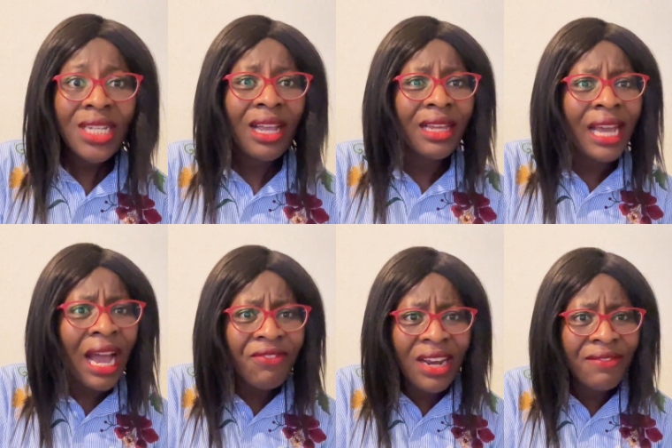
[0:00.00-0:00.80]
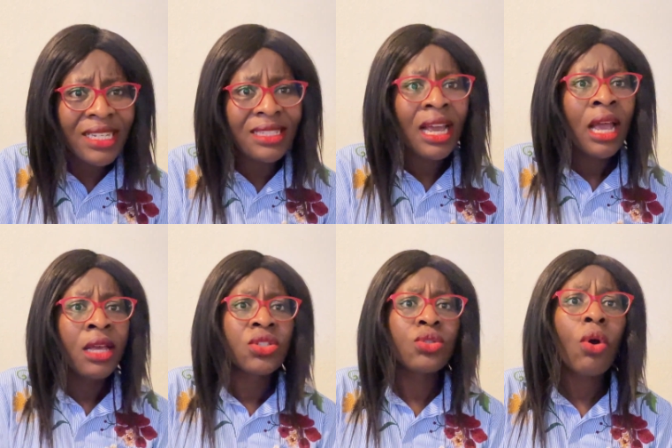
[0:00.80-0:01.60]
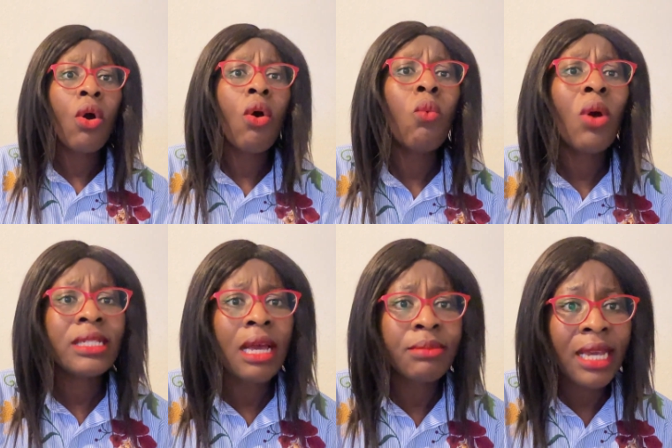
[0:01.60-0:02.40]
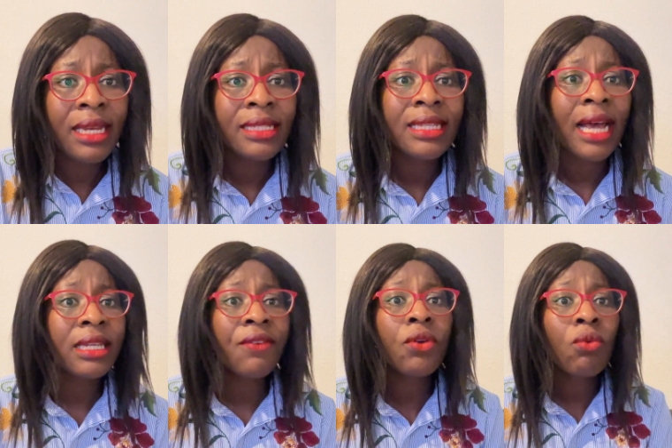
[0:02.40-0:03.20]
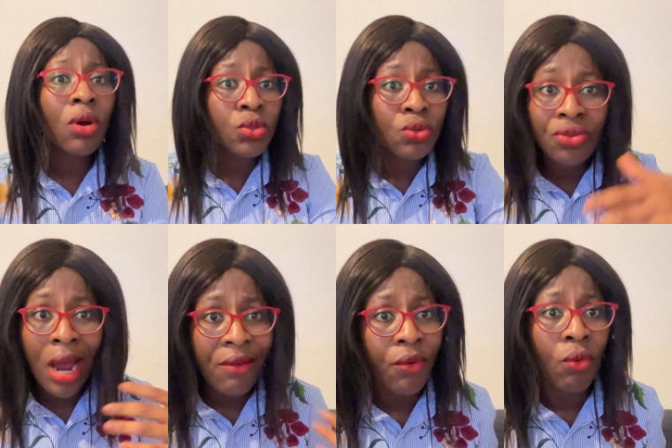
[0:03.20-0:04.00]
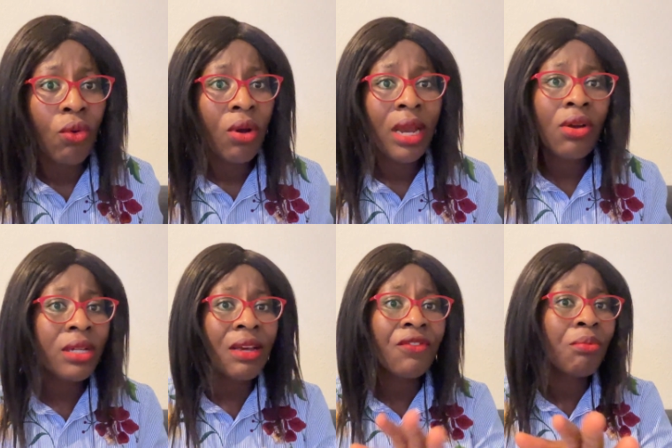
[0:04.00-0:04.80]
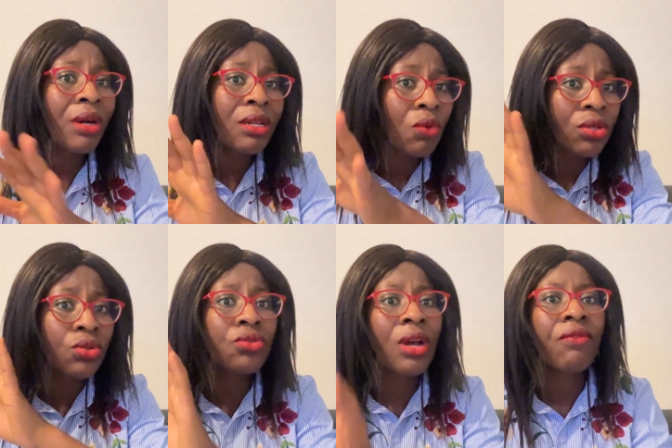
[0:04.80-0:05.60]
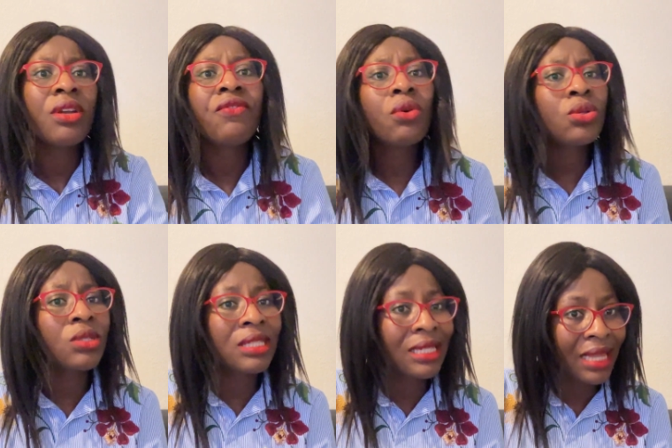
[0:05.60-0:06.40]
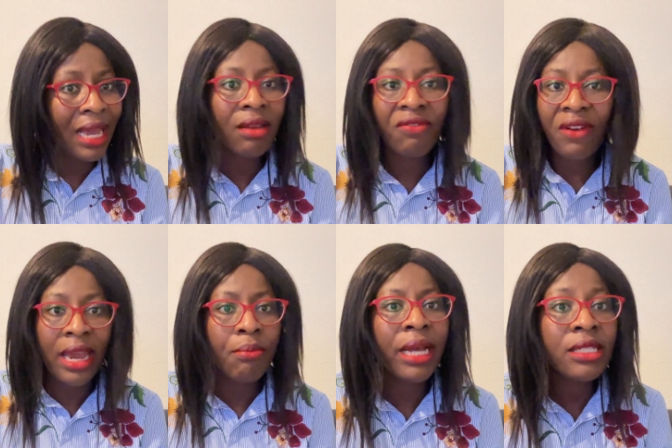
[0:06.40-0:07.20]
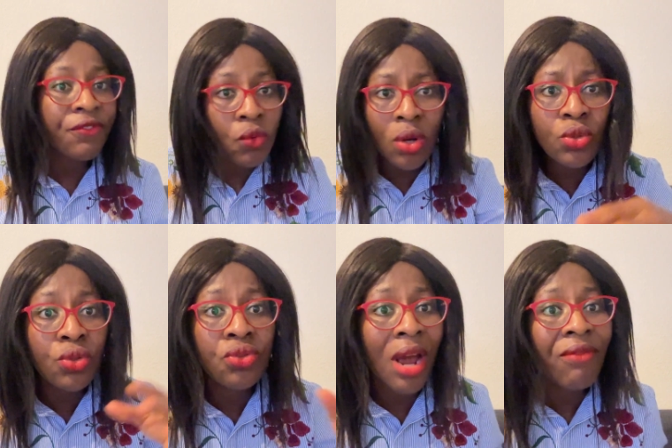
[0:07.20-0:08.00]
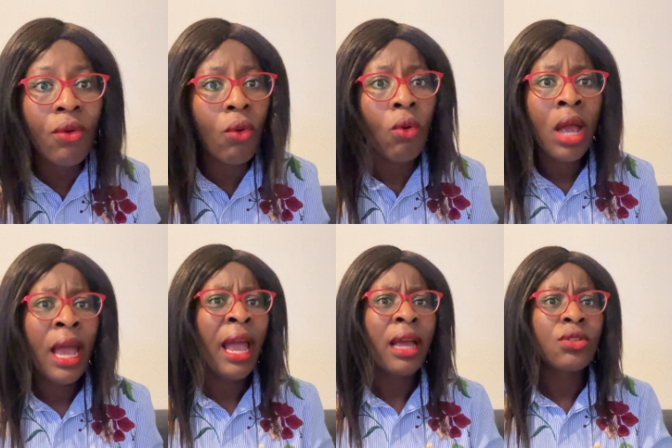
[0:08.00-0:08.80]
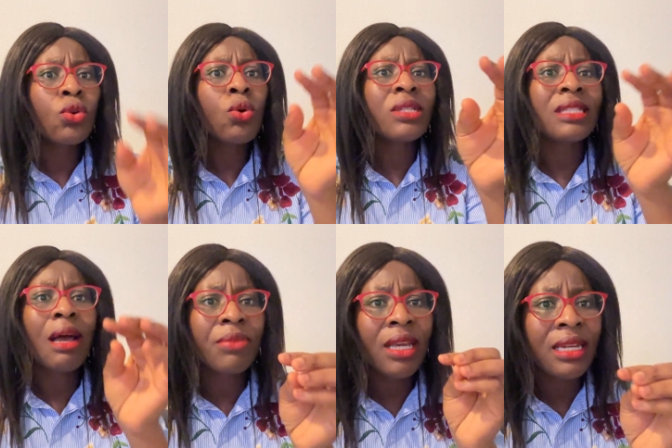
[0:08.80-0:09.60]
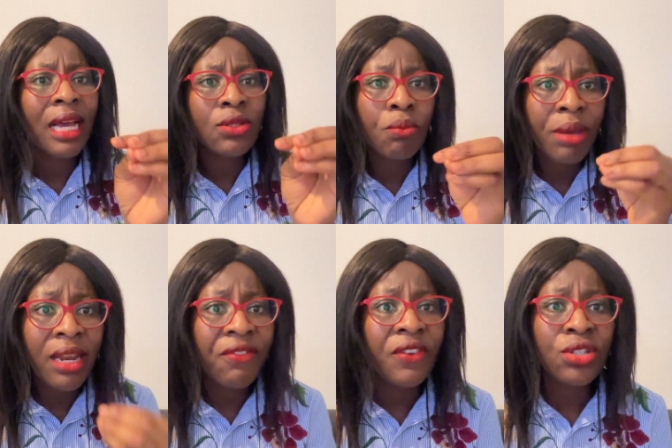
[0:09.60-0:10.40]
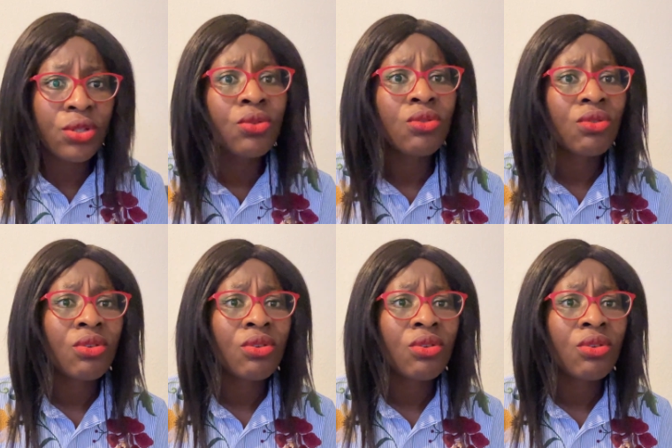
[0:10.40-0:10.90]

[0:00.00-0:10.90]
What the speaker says: They have left it. So what I'm saying is that if you want to travel, not everybody wants to travel. If you want to sit there, fine. But if you want to travel, do something that will benefit you.